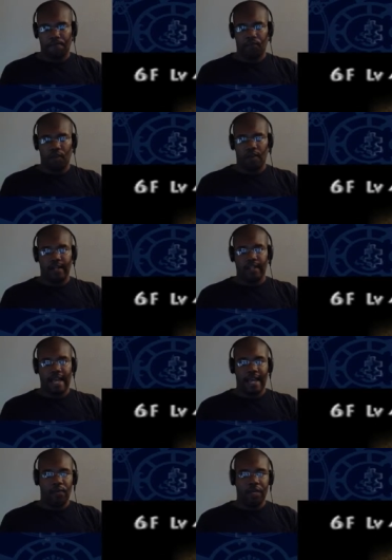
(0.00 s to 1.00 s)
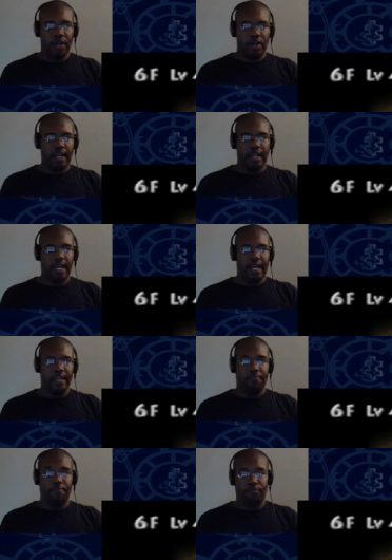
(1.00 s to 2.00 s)
Alright, and we are
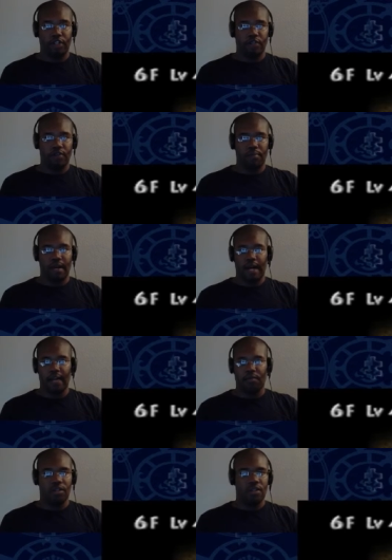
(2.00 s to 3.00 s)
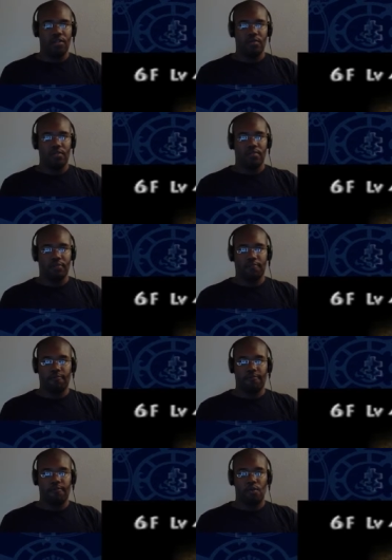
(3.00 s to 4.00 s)
in front of a pot. We couldn't use it
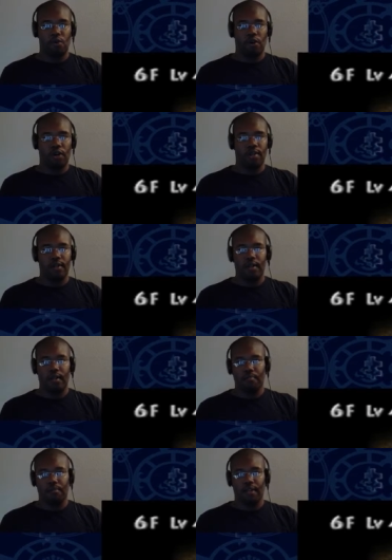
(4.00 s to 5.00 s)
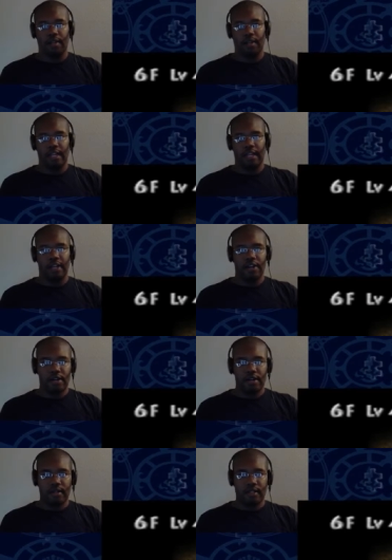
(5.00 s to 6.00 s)
before, but
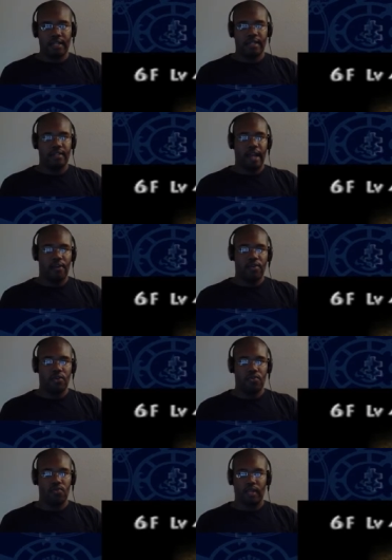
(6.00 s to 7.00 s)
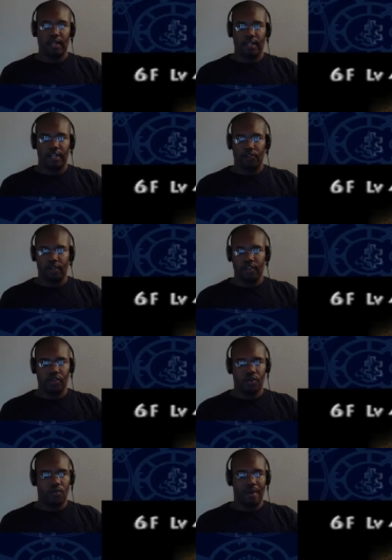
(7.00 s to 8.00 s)
here is how you can increase
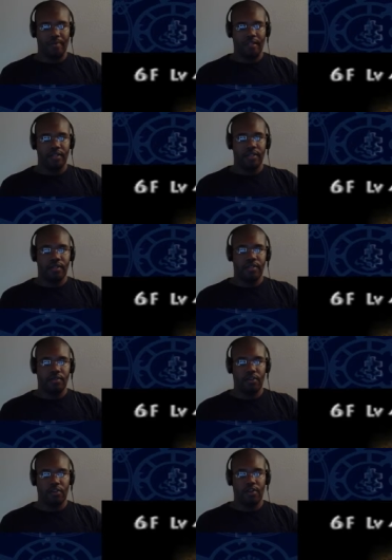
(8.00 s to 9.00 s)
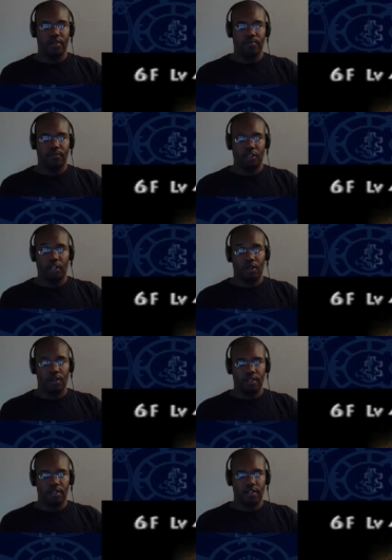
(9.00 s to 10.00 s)
your weapons or your
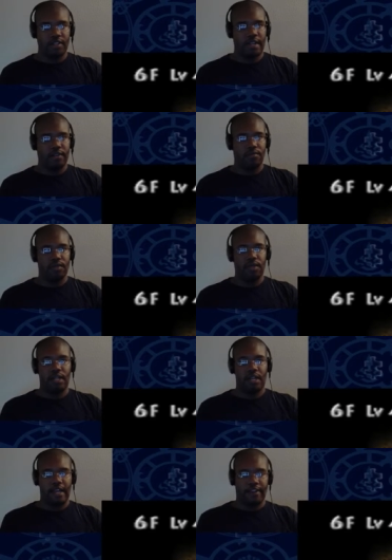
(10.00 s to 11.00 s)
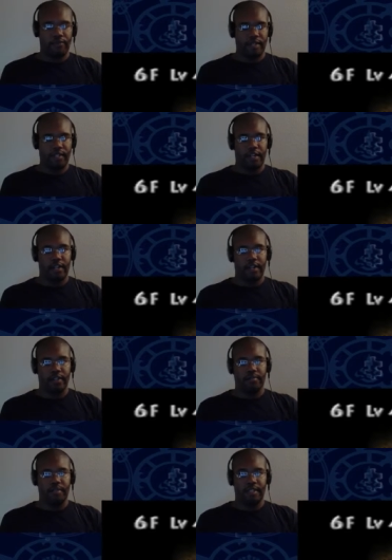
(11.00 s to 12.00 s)
claws and your saddles, increase
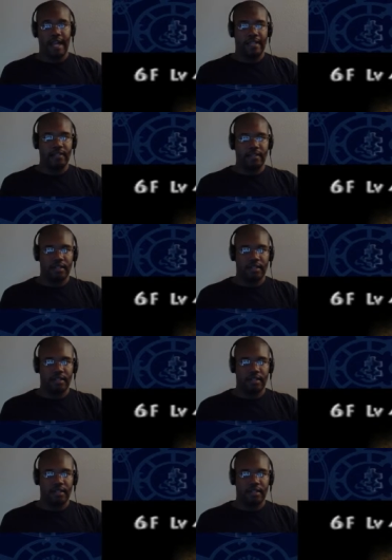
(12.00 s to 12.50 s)
their stats,